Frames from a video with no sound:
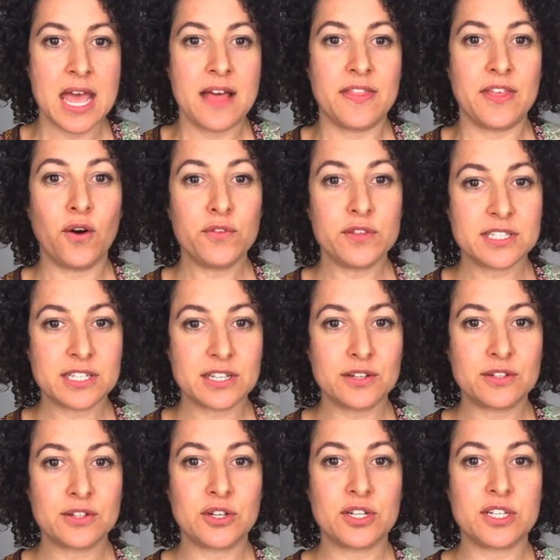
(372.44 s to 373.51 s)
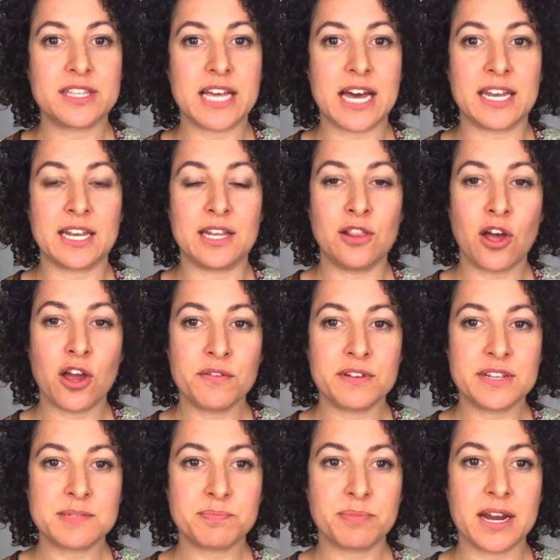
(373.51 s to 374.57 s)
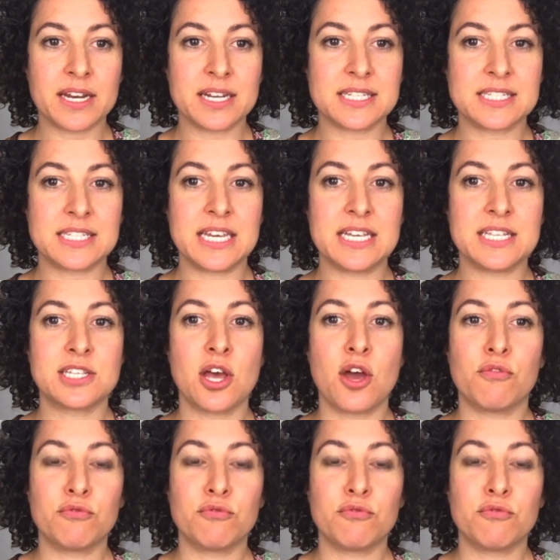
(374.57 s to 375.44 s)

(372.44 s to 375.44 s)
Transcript: the authors concluded that in low risk pregnancies,